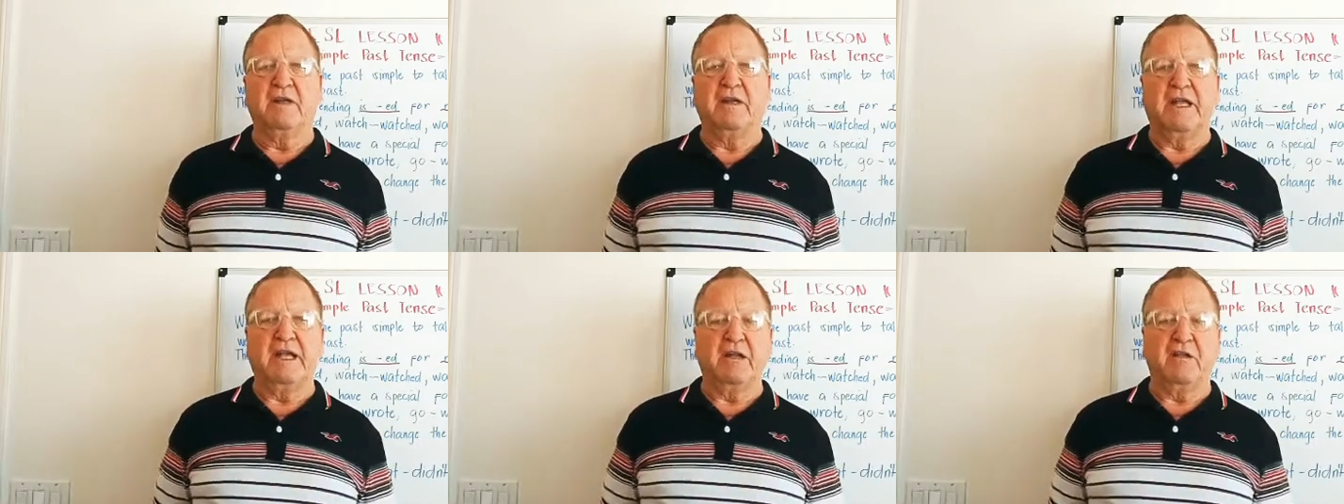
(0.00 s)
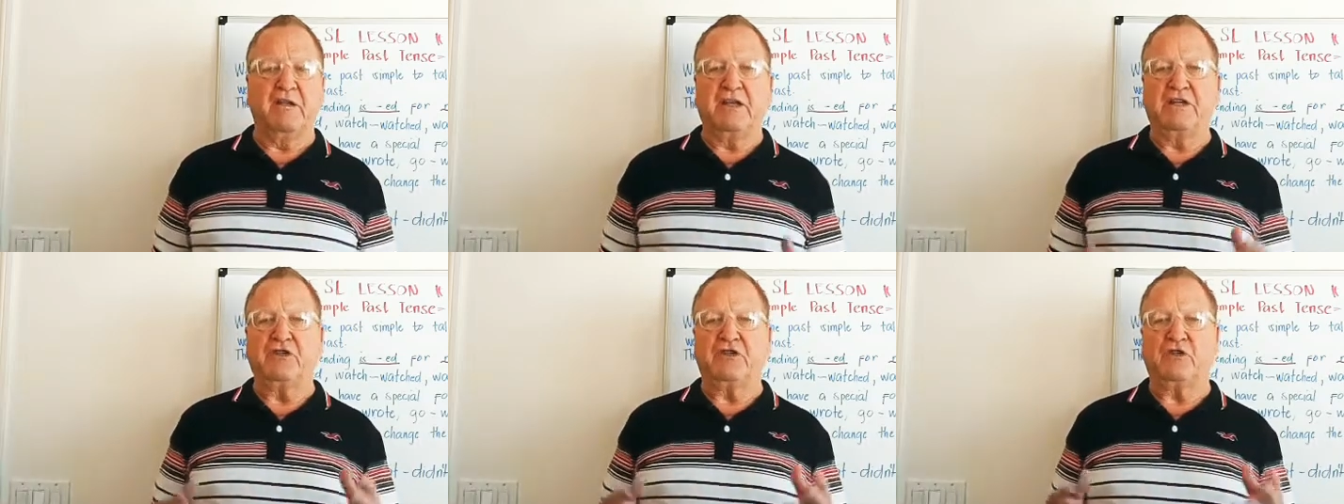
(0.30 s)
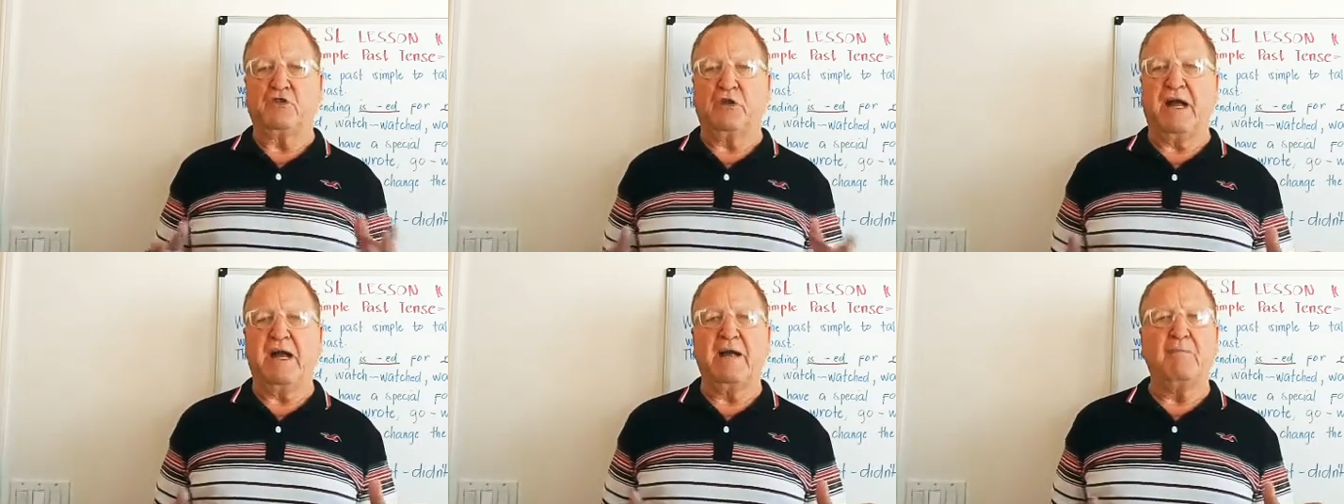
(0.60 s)

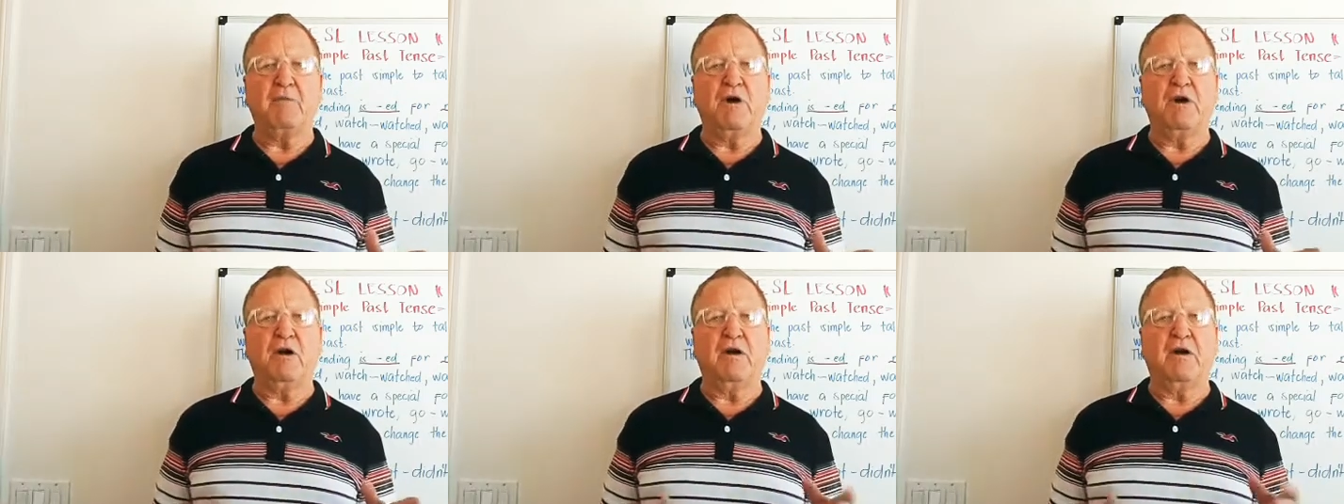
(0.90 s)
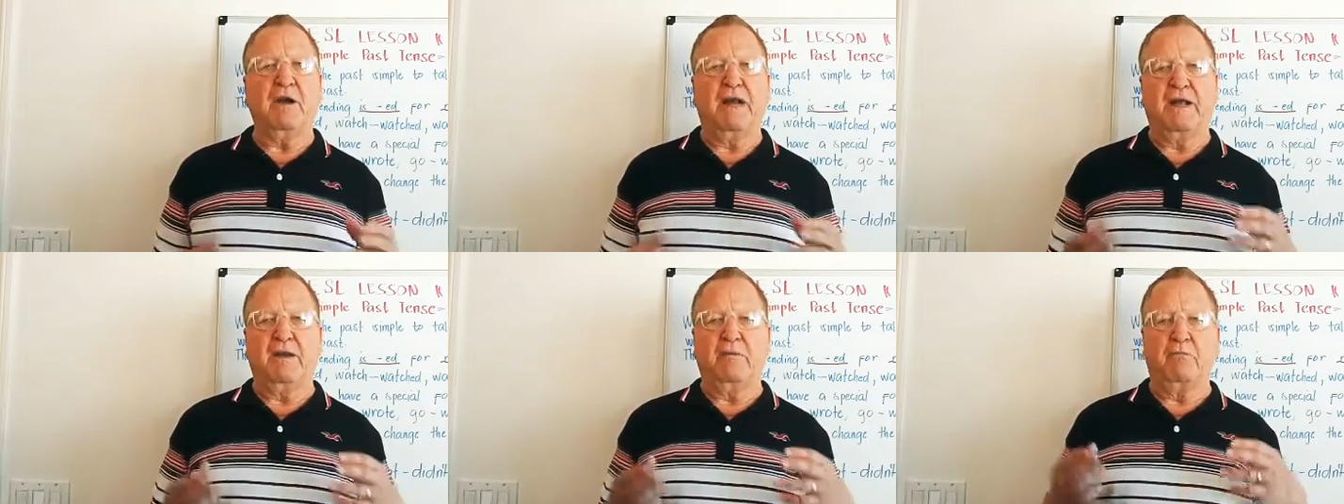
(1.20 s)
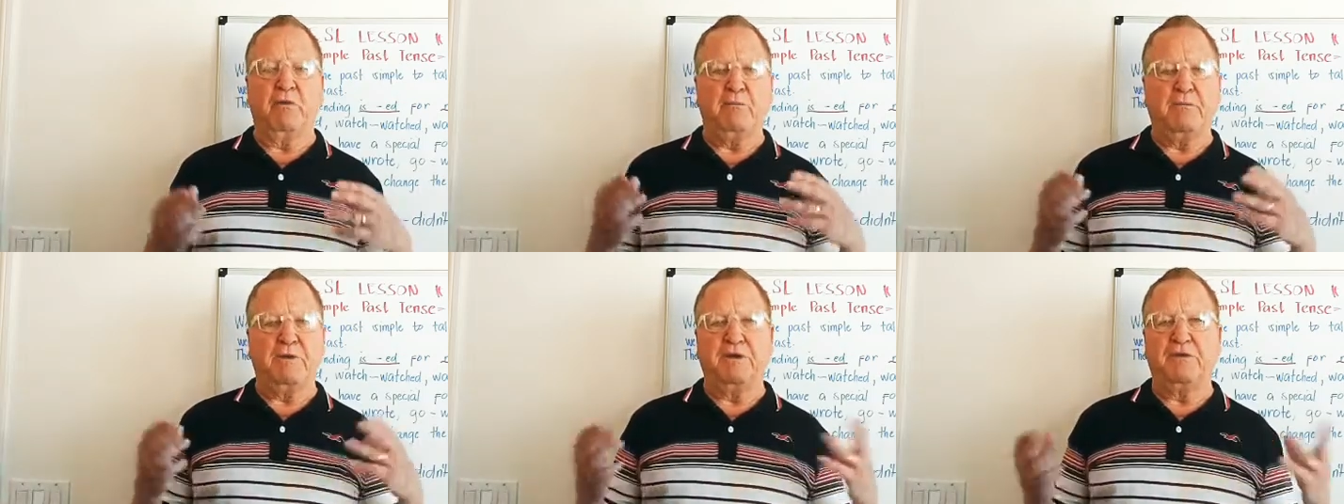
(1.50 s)
English grammar,
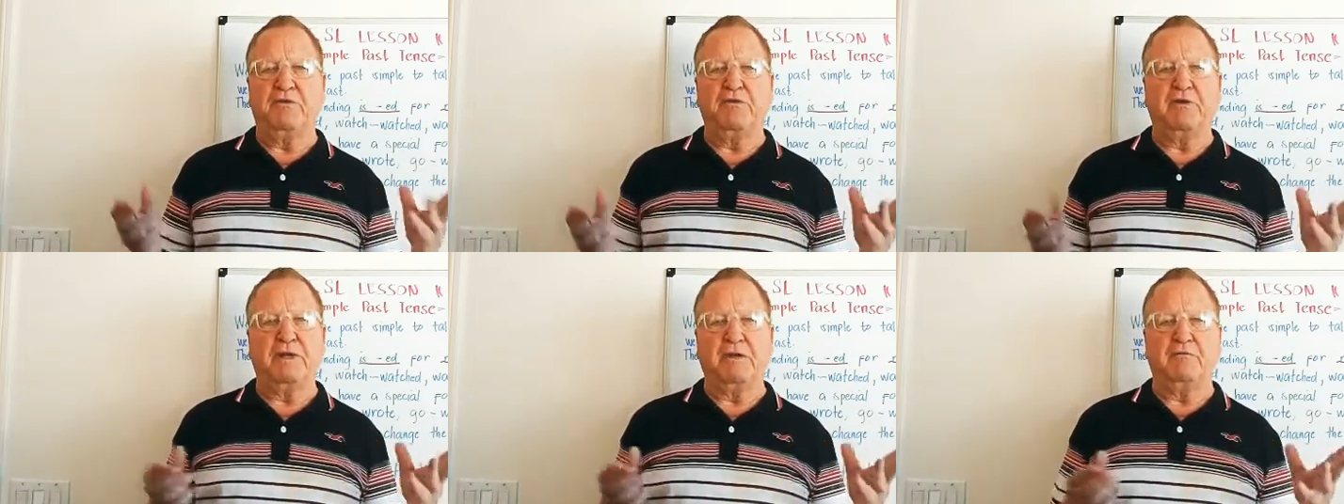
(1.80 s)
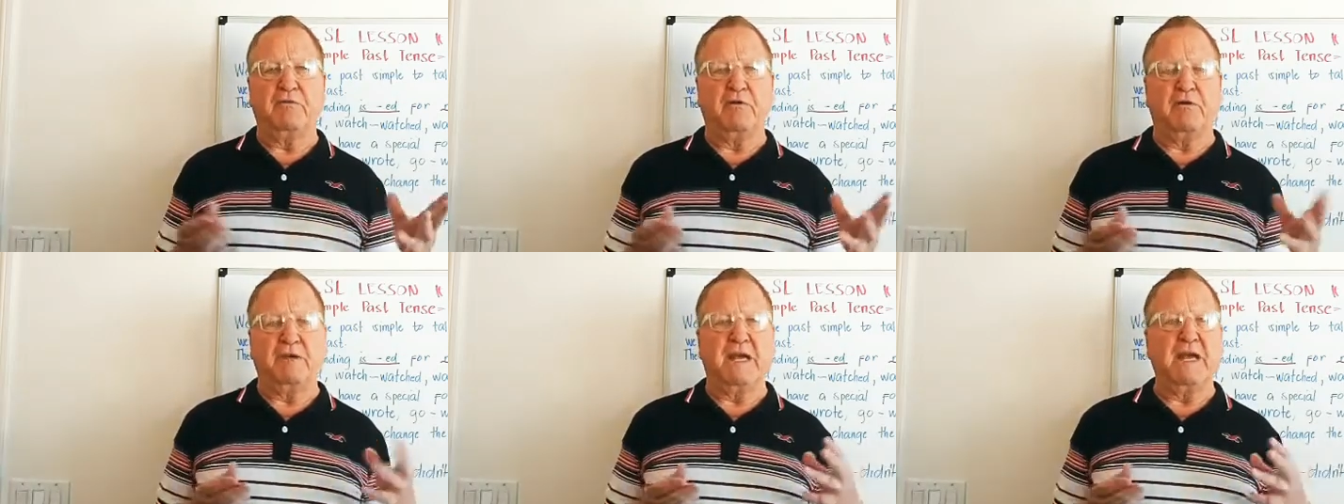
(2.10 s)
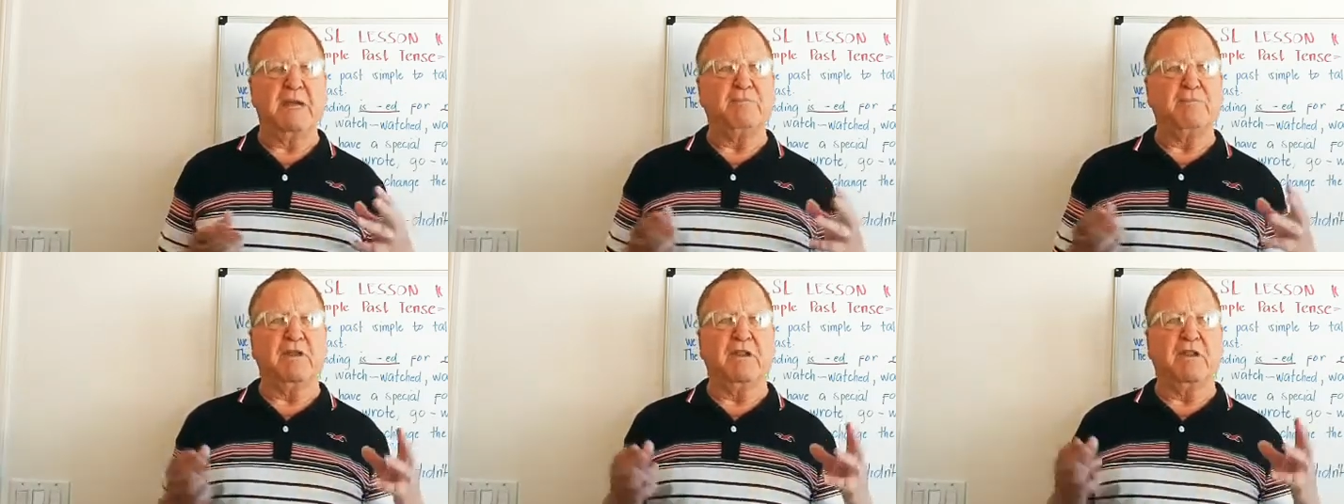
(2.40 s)
and we'll be doing
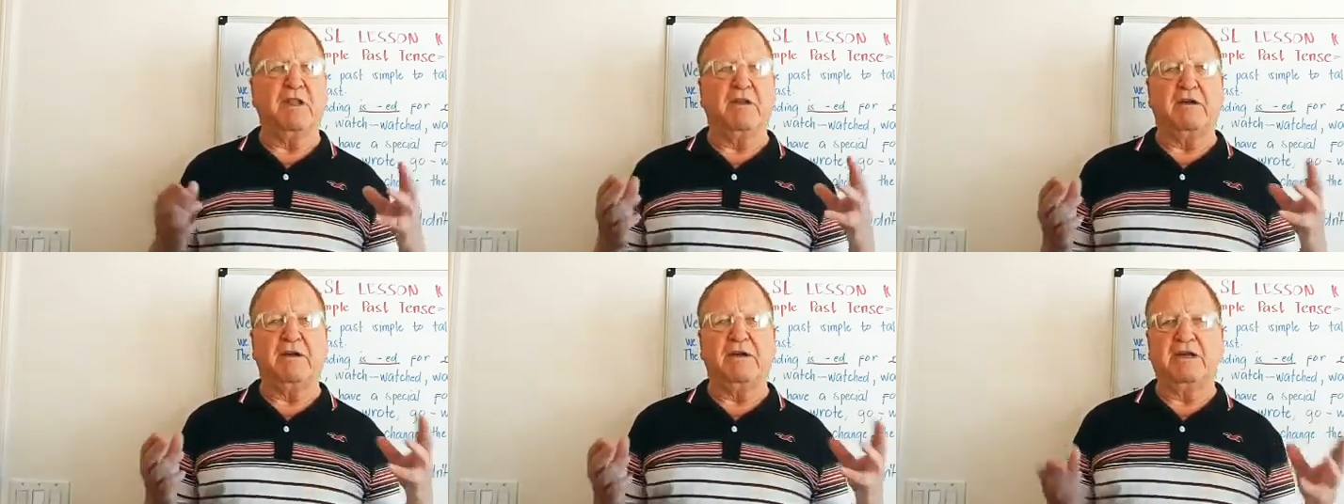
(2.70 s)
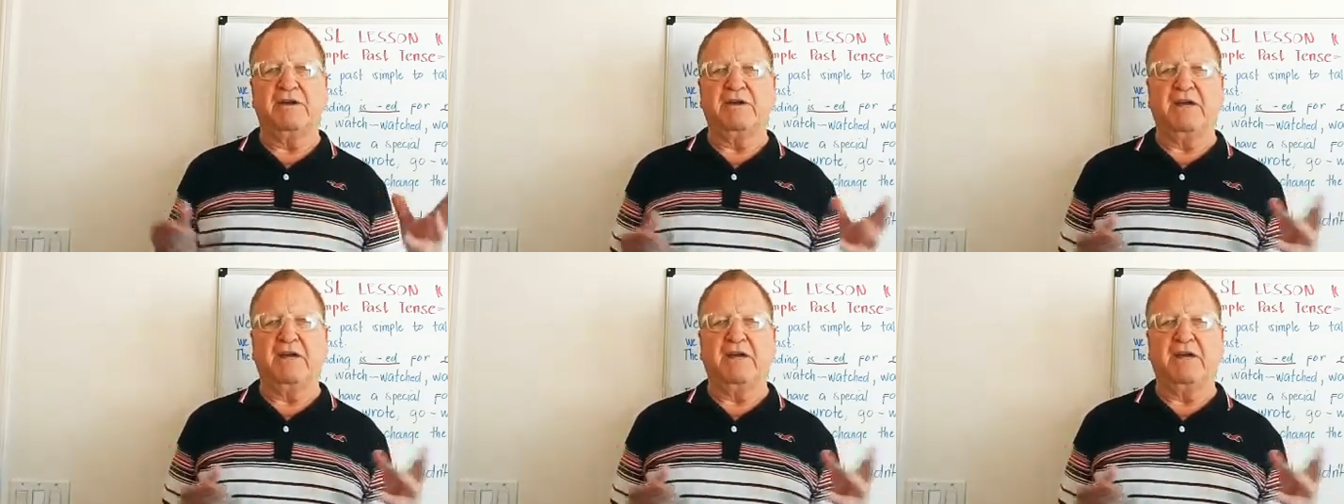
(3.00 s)
vocabulary